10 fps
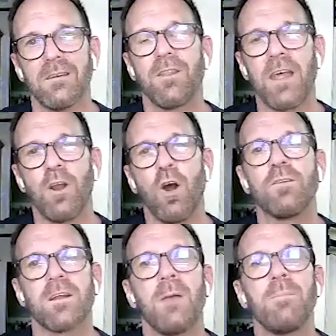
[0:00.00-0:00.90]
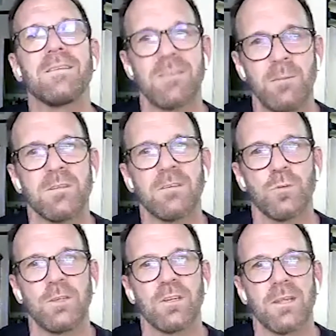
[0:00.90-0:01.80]
to then overcome that same
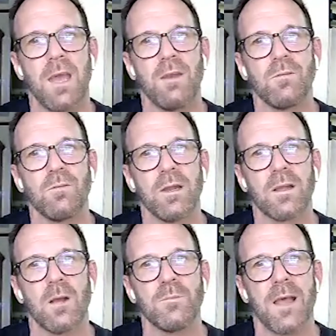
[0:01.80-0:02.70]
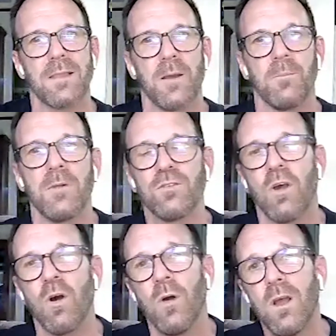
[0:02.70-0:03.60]
situation again when it comes at them.
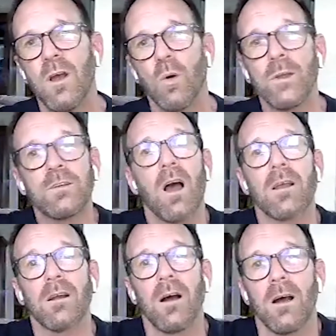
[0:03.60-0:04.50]
So we talk